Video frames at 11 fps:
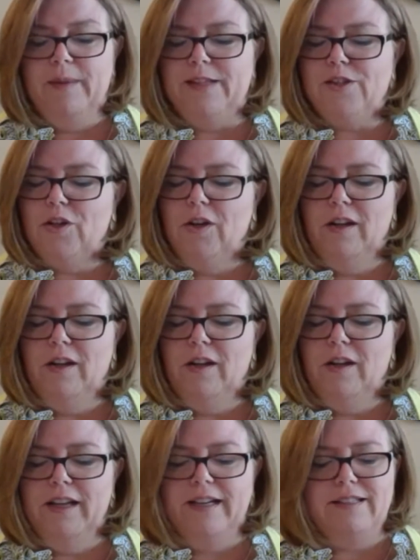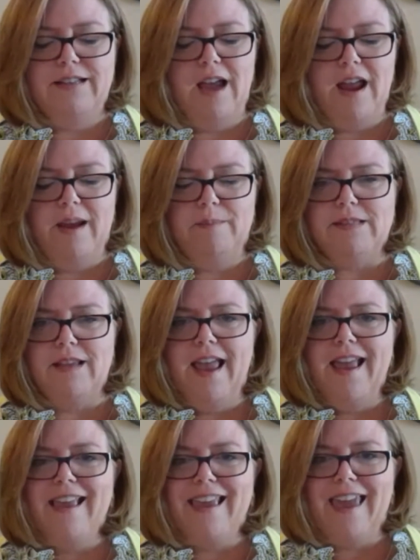From its earliest times,
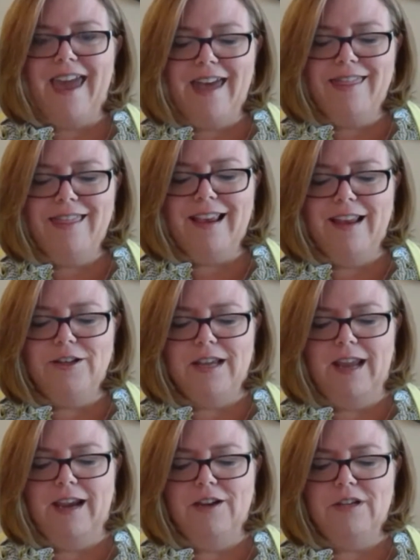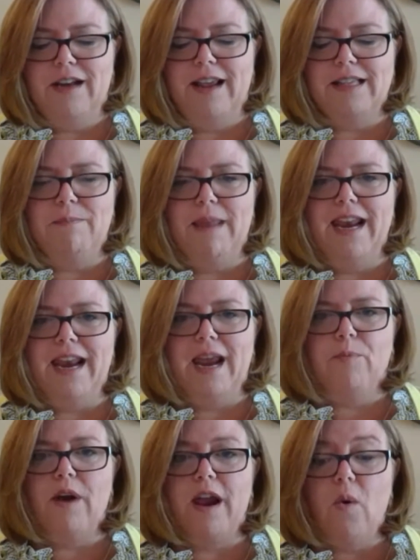Catholic education has made a
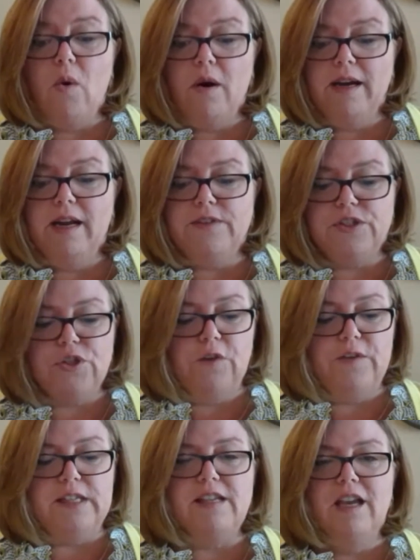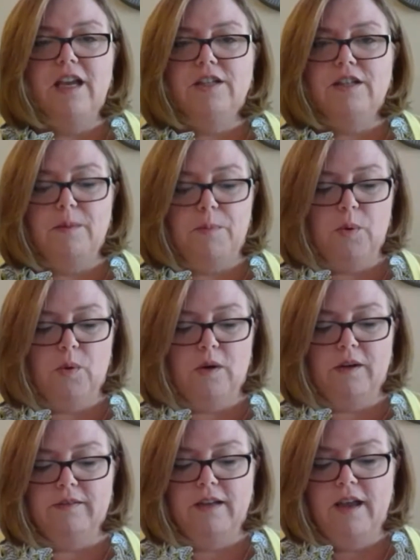priority of service to the
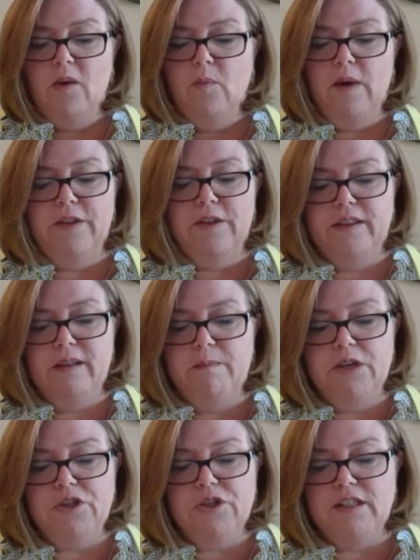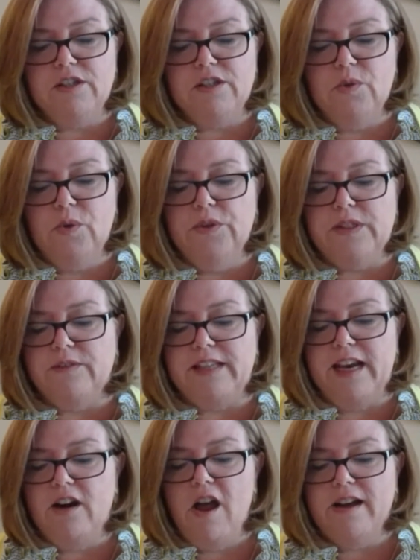poor, whether in the mission schools of
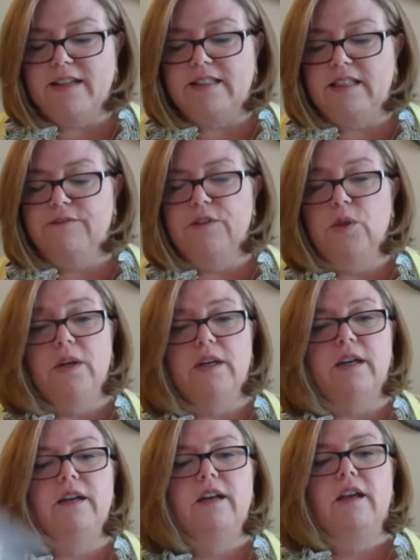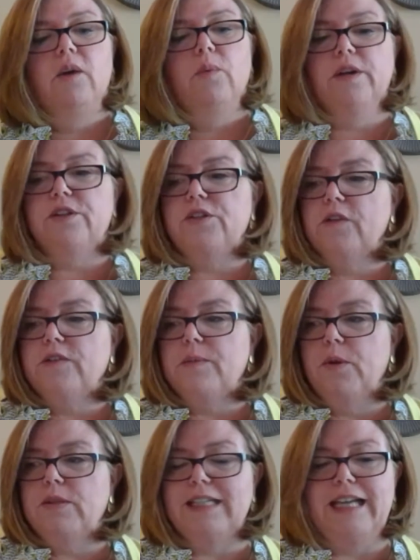St. Augustine, Florida, where it served a
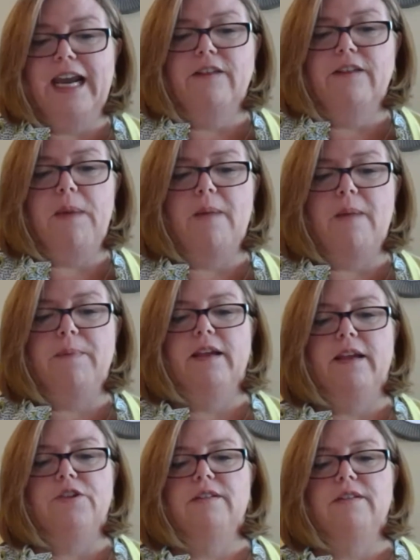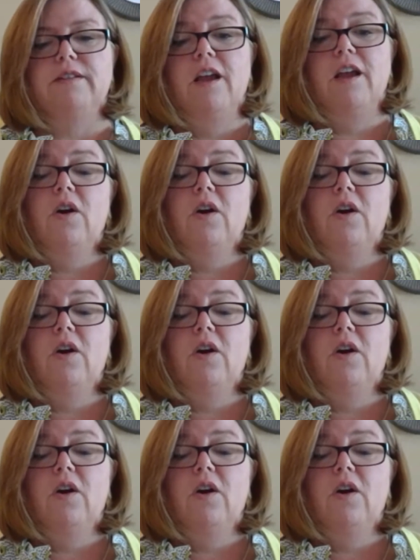mostly native population,